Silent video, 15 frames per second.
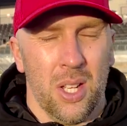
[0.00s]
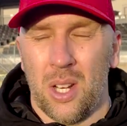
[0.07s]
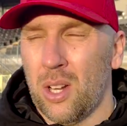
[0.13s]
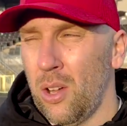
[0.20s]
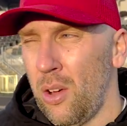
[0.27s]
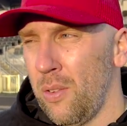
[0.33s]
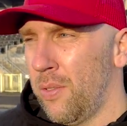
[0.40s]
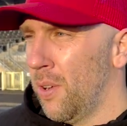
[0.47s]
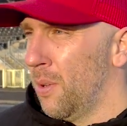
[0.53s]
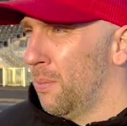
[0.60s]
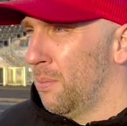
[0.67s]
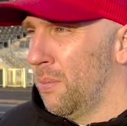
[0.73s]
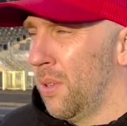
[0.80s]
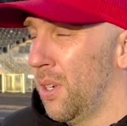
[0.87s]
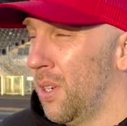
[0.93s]
A lot
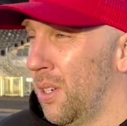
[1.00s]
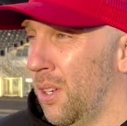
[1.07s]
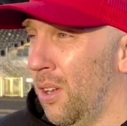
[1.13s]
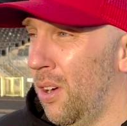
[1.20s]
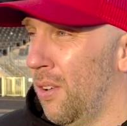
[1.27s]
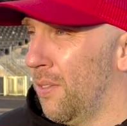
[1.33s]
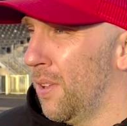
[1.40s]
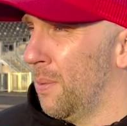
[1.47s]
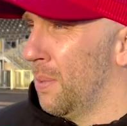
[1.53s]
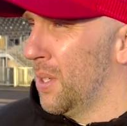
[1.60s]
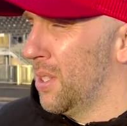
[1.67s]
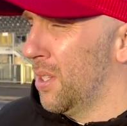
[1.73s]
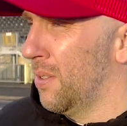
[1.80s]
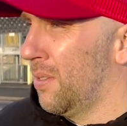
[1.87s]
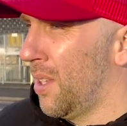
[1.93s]
of them,
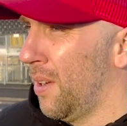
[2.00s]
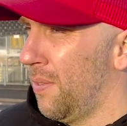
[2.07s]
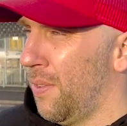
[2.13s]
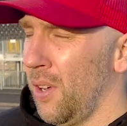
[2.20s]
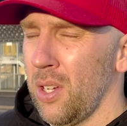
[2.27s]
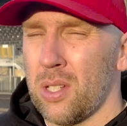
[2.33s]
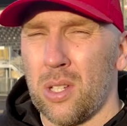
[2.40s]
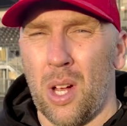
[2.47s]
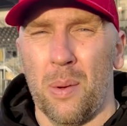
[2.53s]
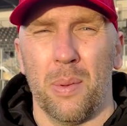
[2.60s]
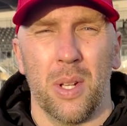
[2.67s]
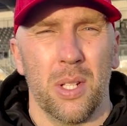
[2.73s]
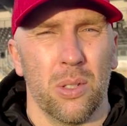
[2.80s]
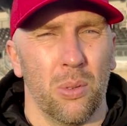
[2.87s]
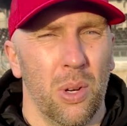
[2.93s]
it's their first time
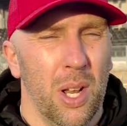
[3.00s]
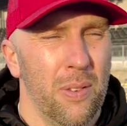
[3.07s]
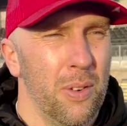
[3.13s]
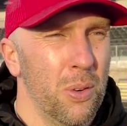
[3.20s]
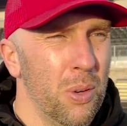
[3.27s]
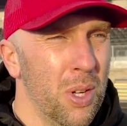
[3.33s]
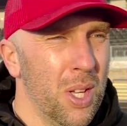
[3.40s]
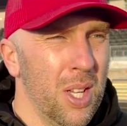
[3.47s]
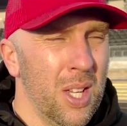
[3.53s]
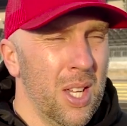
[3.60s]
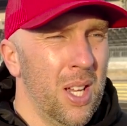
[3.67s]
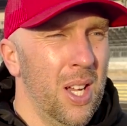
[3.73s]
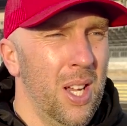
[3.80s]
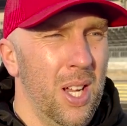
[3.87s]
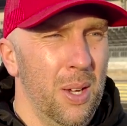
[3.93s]
at this sort of level.
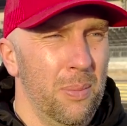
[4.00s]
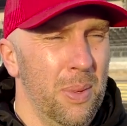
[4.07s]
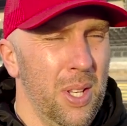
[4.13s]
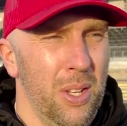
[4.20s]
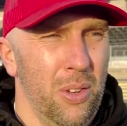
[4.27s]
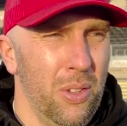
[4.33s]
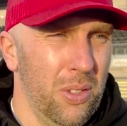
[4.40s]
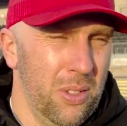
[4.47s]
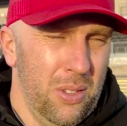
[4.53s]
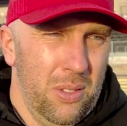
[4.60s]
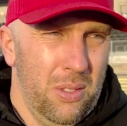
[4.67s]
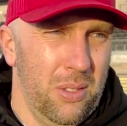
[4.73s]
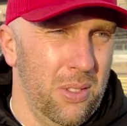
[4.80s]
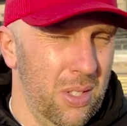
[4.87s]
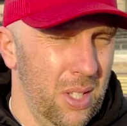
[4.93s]
They're
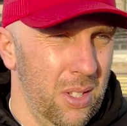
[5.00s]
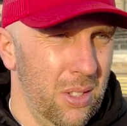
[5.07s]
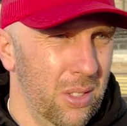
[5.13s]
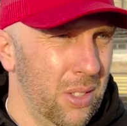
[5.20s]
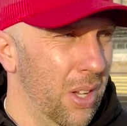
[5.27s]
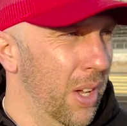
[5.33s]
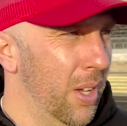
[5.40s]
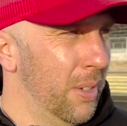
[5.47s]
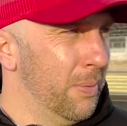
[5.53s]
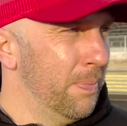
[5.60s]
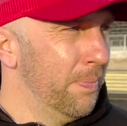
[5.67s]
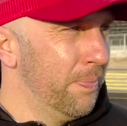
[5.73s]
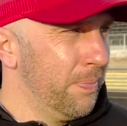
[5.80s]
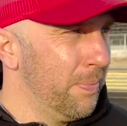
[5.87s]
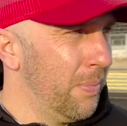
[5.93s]
not
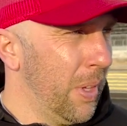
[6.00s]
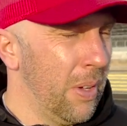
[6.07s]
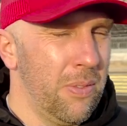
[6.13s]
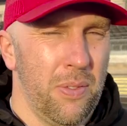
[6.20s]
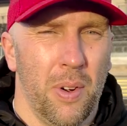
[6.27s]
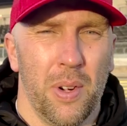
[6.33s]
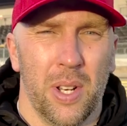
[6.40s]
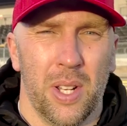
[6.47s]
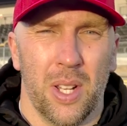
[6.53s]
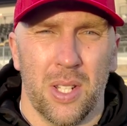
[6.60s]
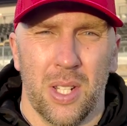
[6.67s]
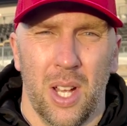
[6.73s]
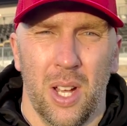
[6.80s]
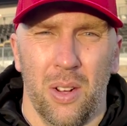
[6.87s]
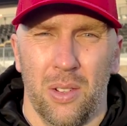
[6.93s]
throwing in the
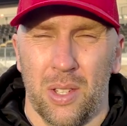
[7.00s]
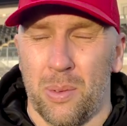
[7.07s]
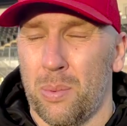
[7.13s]
towel. They're